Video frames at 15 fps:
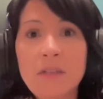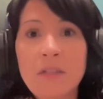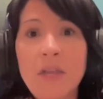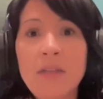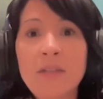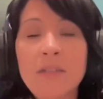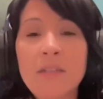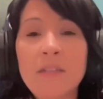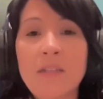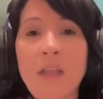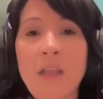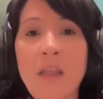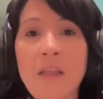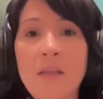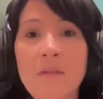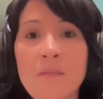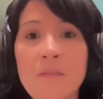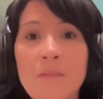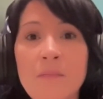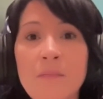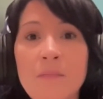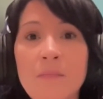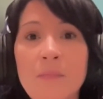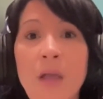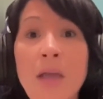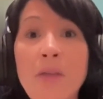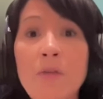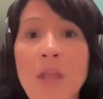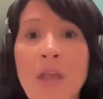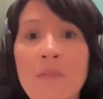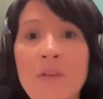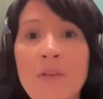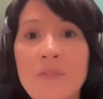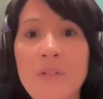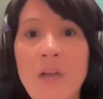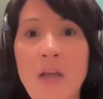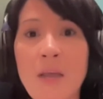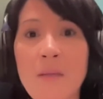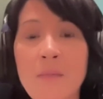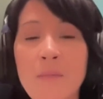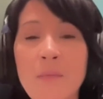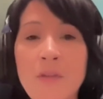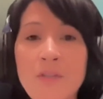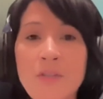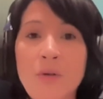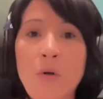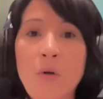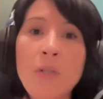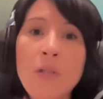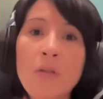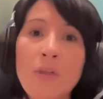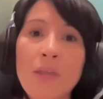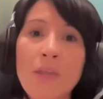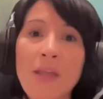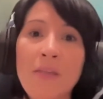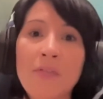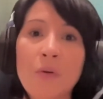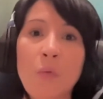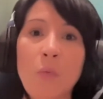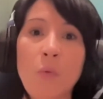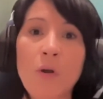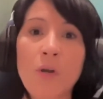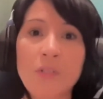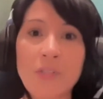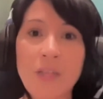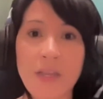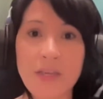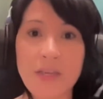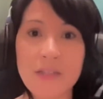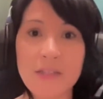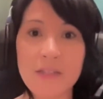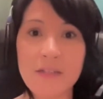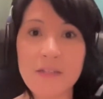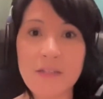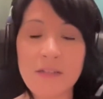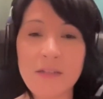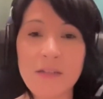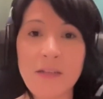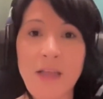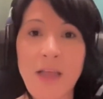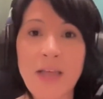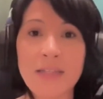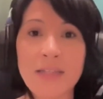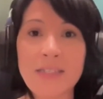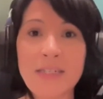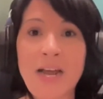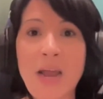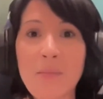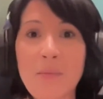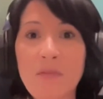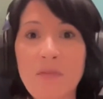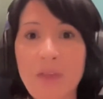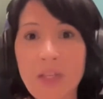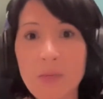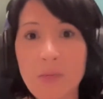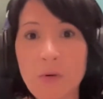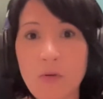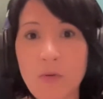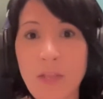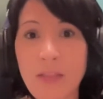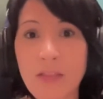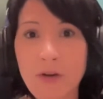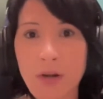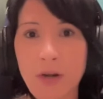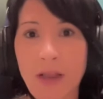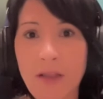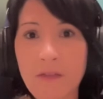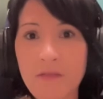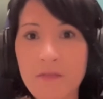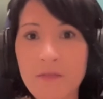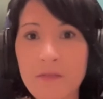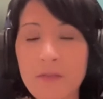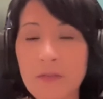tend to say, I don't have enough time because they're only looking at their work days as time available in their life.